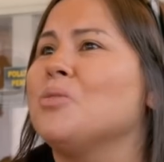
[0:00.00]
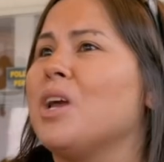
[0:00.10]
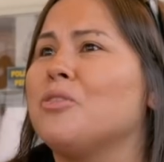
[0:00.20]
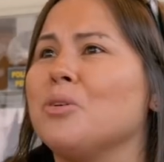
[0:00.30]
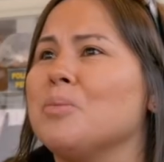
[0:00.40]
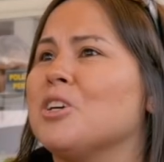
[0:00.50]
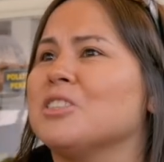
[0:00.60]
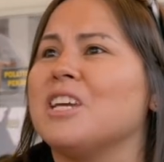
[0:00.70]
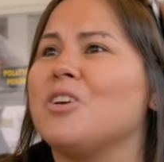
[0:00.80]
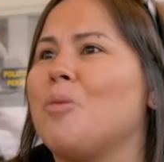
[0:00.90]
grateful because
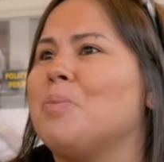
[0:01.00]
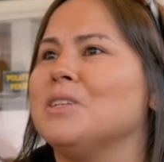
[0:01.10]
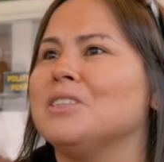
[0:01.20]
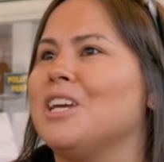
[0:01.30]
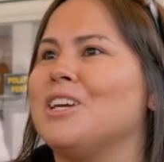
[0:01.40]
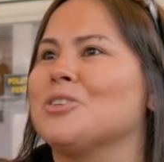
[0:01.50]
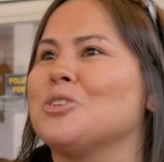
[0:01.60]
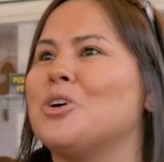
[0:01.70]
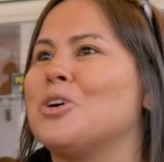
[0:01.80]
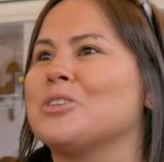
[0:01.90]
they open their
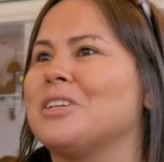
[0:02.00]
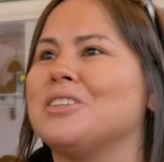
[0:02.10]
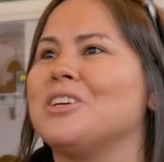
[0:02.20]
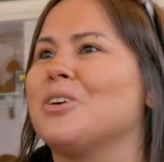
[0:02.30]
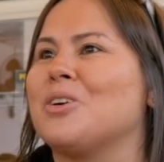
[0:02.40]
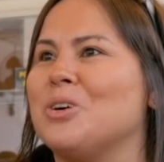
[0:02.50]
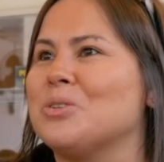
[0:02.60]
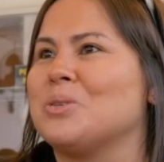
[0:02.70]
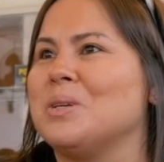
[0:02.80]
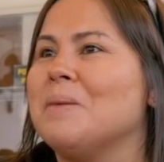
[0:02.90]
doors and their
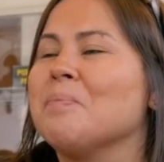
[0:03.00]
country.